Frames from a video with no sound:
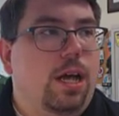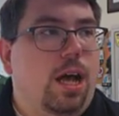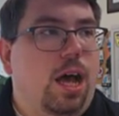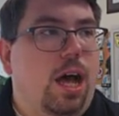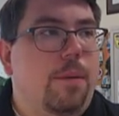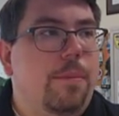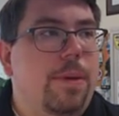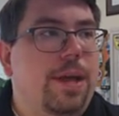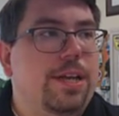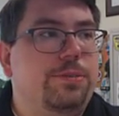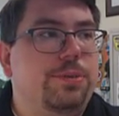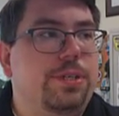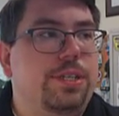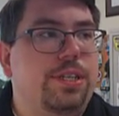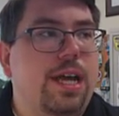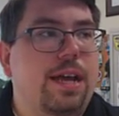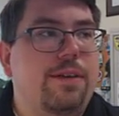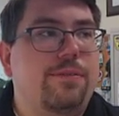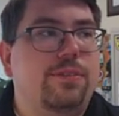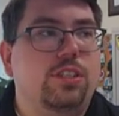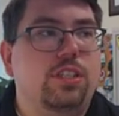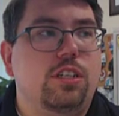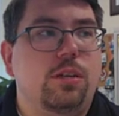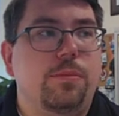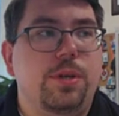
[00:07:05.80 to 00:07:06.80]
As we
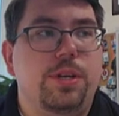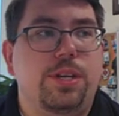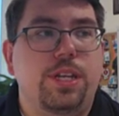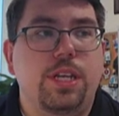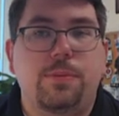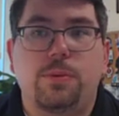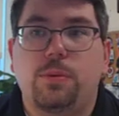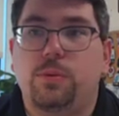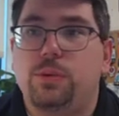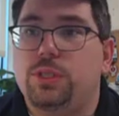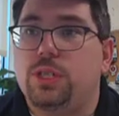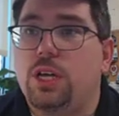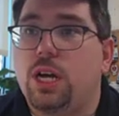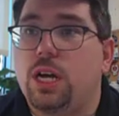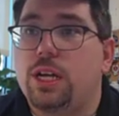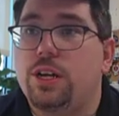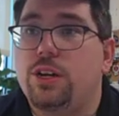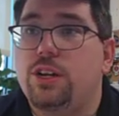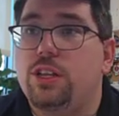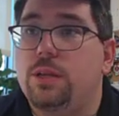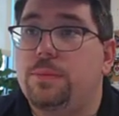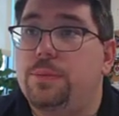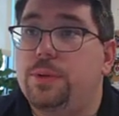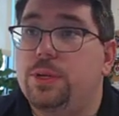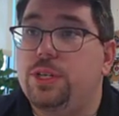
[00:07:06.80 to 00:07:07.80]
dive a little bit deeper, we'll talk
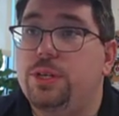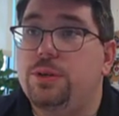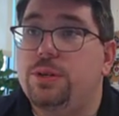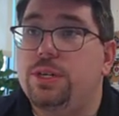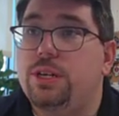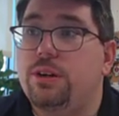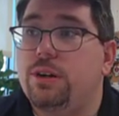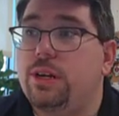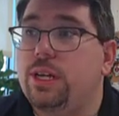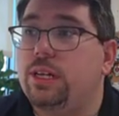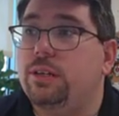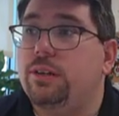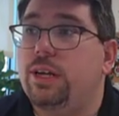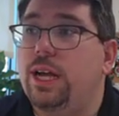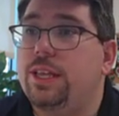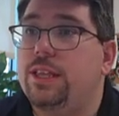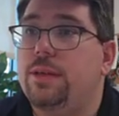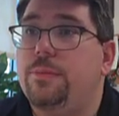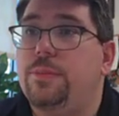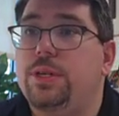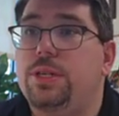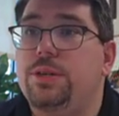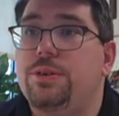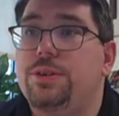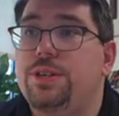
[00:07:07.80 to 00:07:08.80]
into the pituitary gland. The
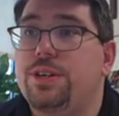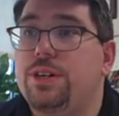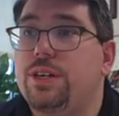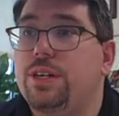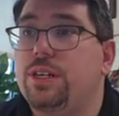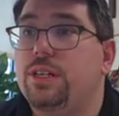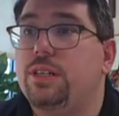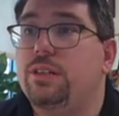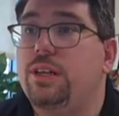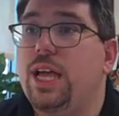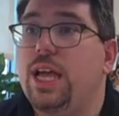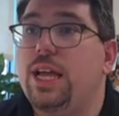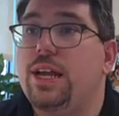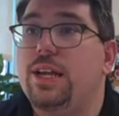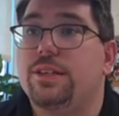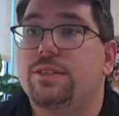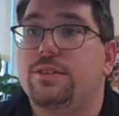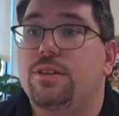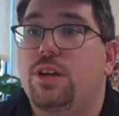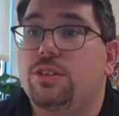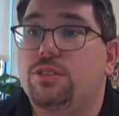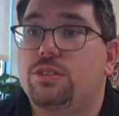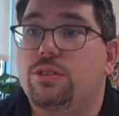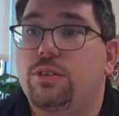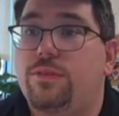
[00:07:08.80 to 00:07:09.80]
pituitary gland is
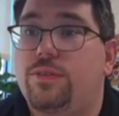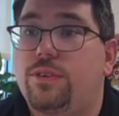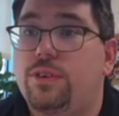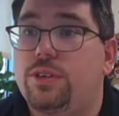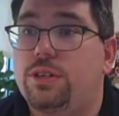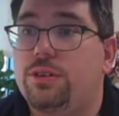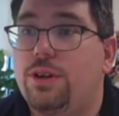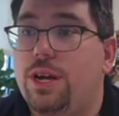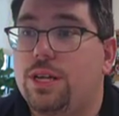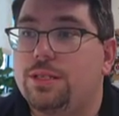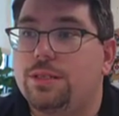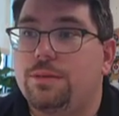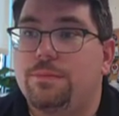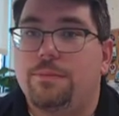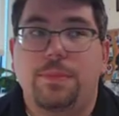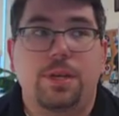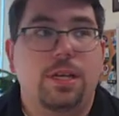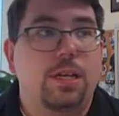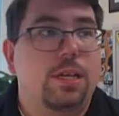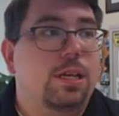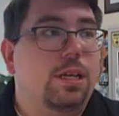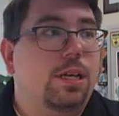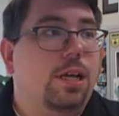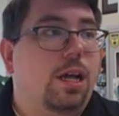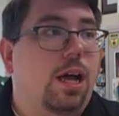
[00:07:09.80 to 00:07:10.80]
also referred to as
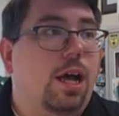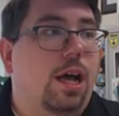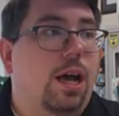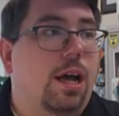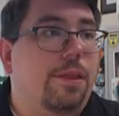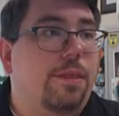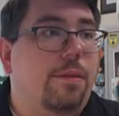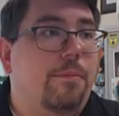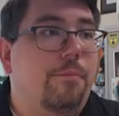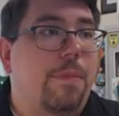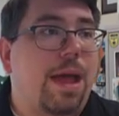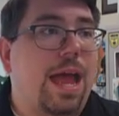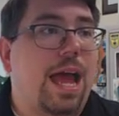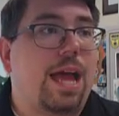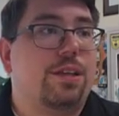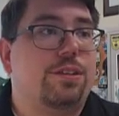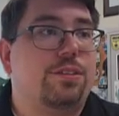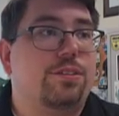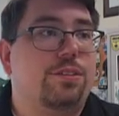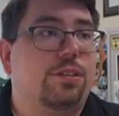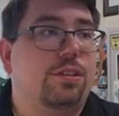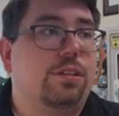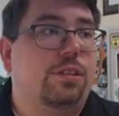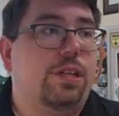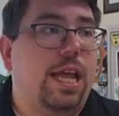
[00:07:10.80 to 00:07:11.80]
the
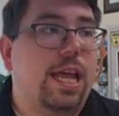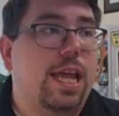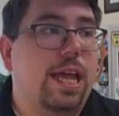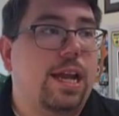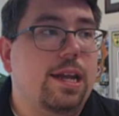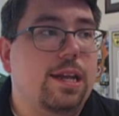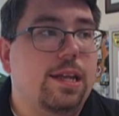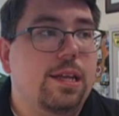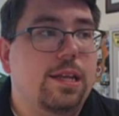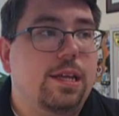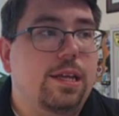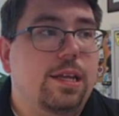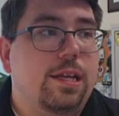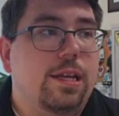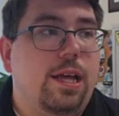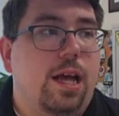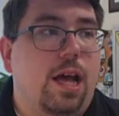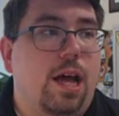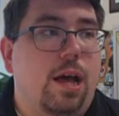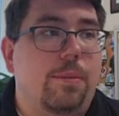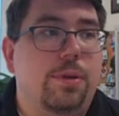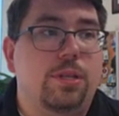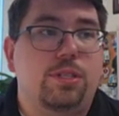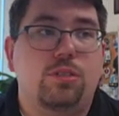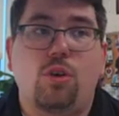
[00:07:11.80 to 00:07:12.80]
master gland.
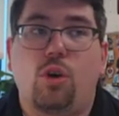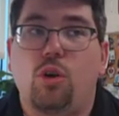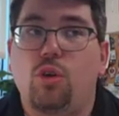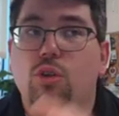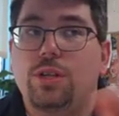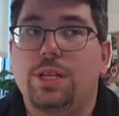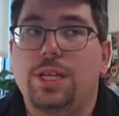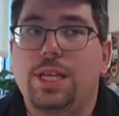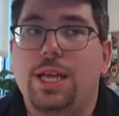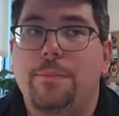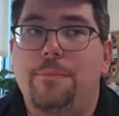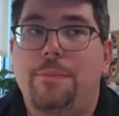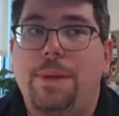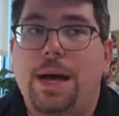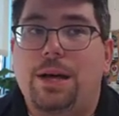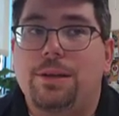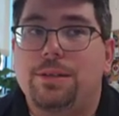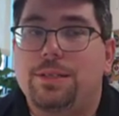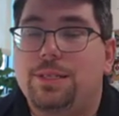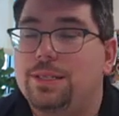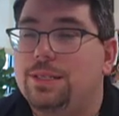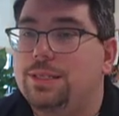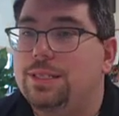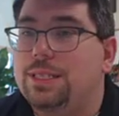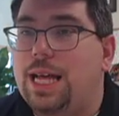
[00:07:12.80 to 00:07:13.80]
It's only
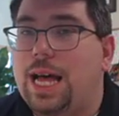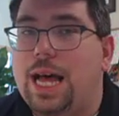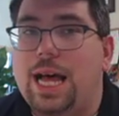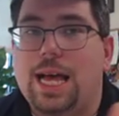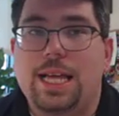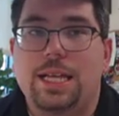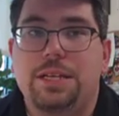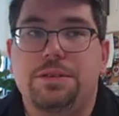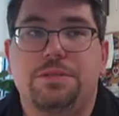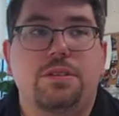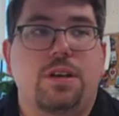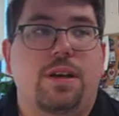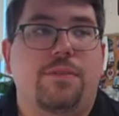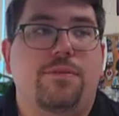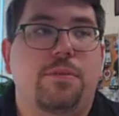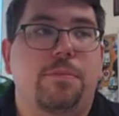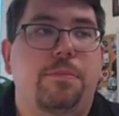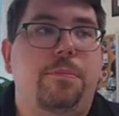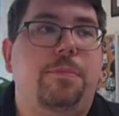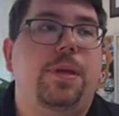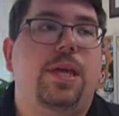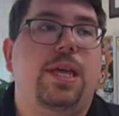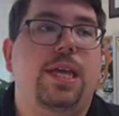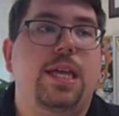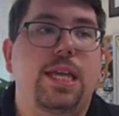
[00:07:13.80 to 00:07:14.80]
about the size of a
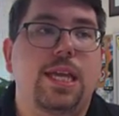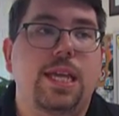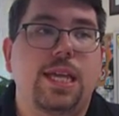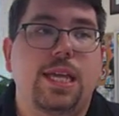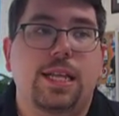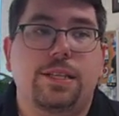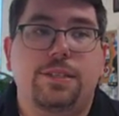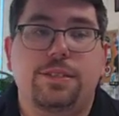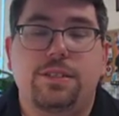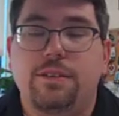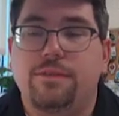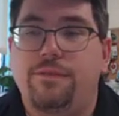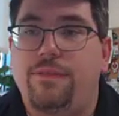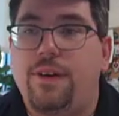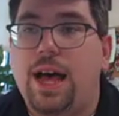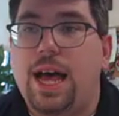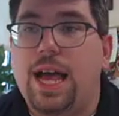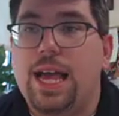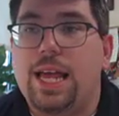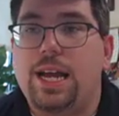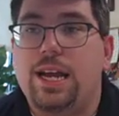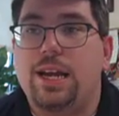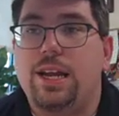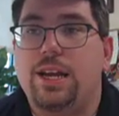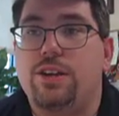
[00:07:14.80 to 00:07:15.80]
pea, and it's
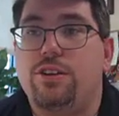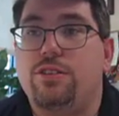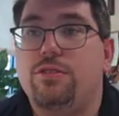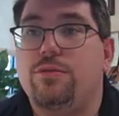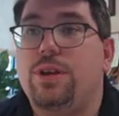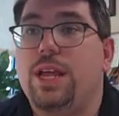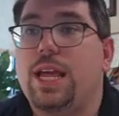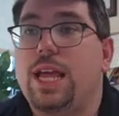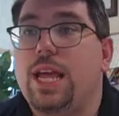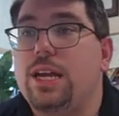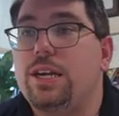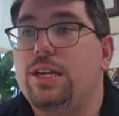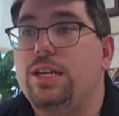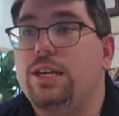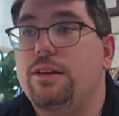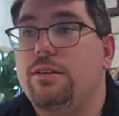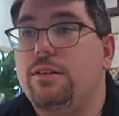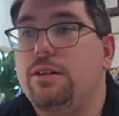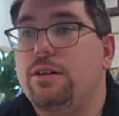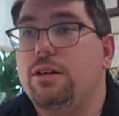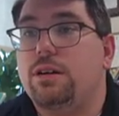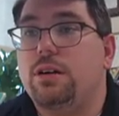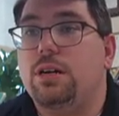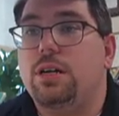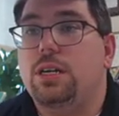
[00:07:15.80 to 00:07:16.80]
divided into an
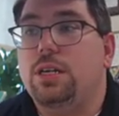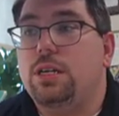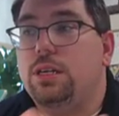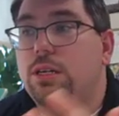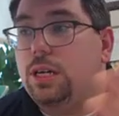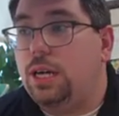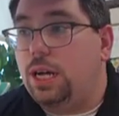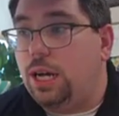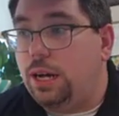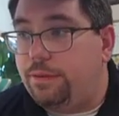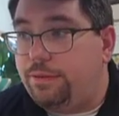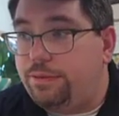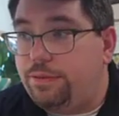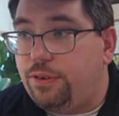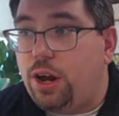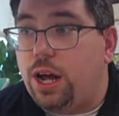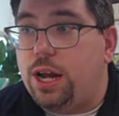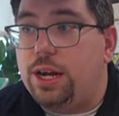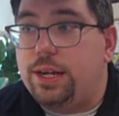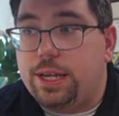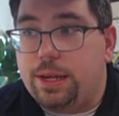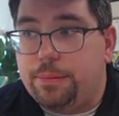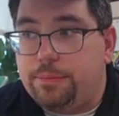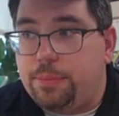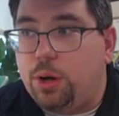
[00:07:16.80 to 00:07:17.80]
anterior,
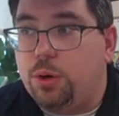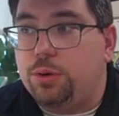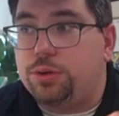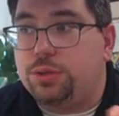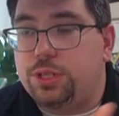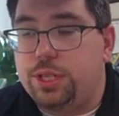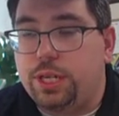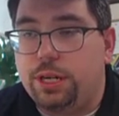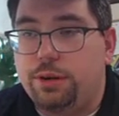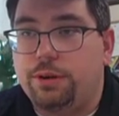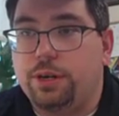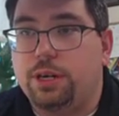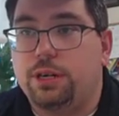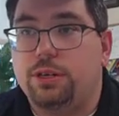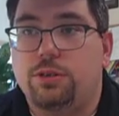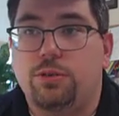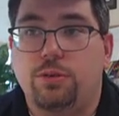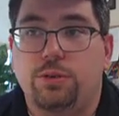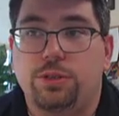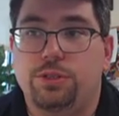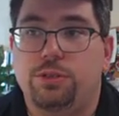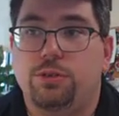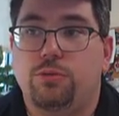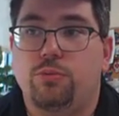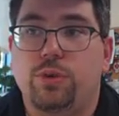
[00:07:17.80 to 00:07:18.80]
front, and posterior
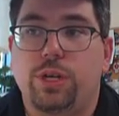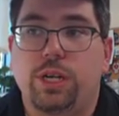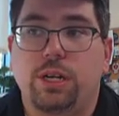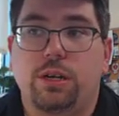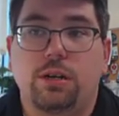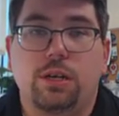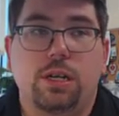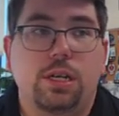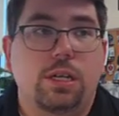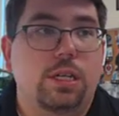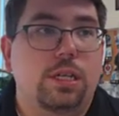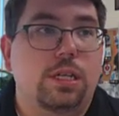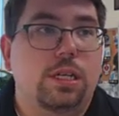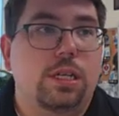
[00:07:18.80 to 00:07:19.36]
towards the rear